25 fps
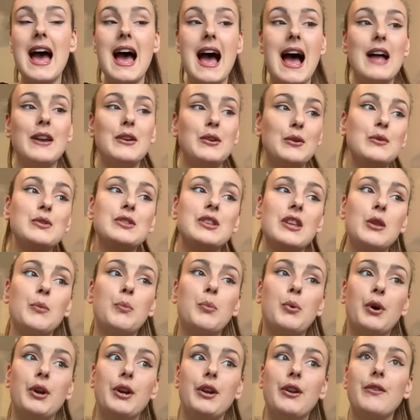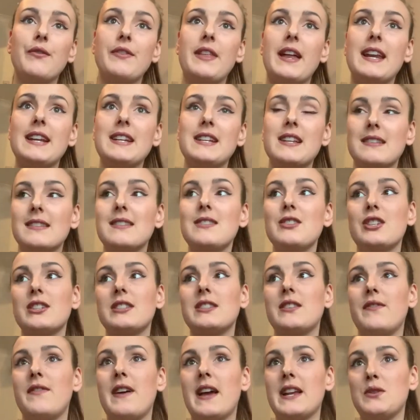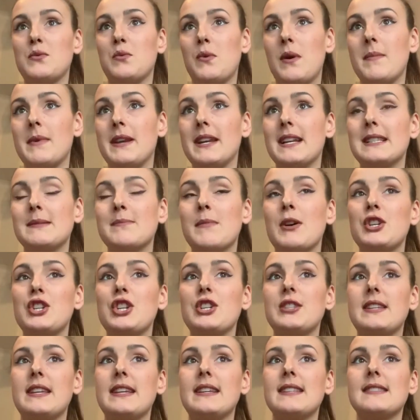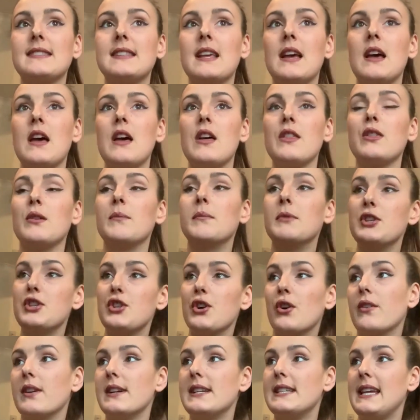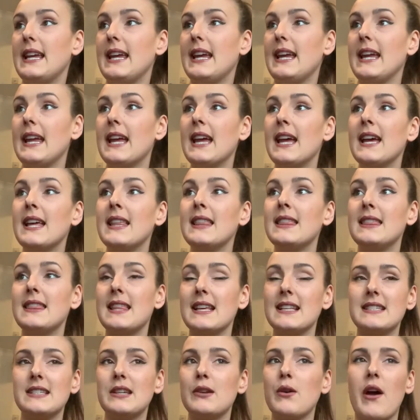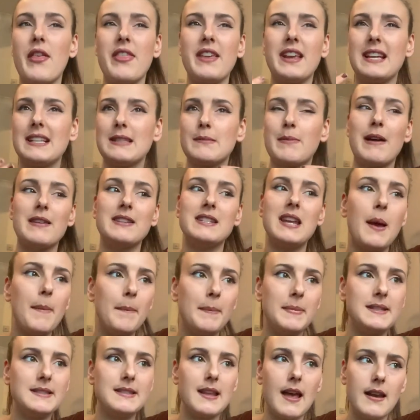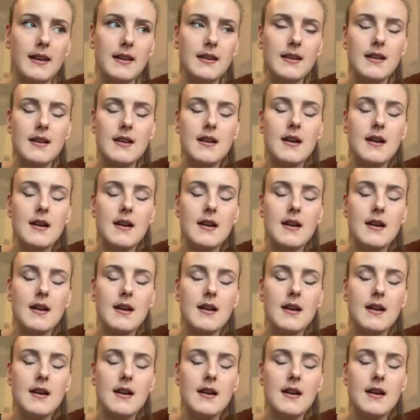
and also the point of that it doesn't just affect women as much as it's the majority there's still I think it's about 10%